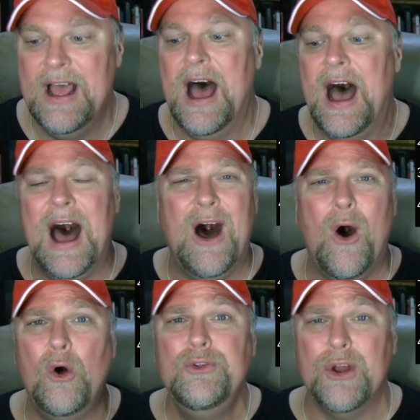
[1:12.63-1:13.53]
Uh,
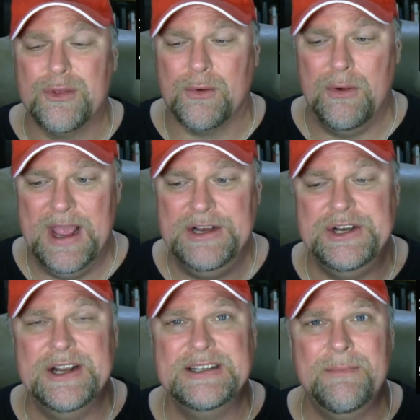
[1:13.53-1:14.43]
old Earth
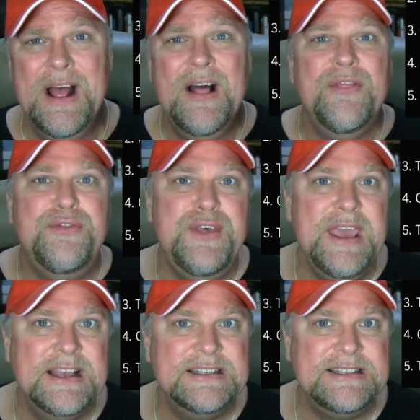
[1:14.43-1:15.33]
creationism,
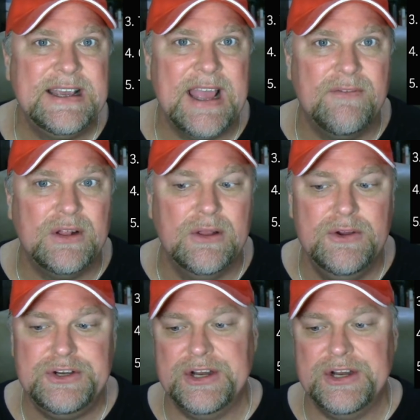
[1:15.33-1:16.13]
theistic evolution,